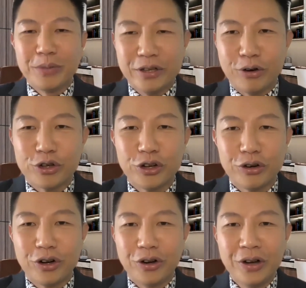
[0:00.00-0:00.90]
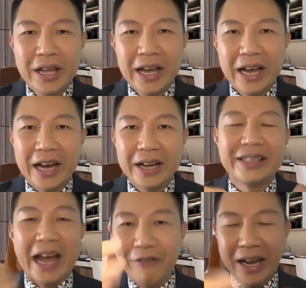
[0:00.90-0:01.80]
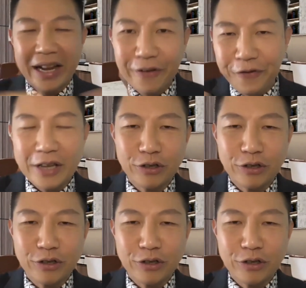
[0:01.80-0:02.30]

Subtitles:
Ohshiro directly face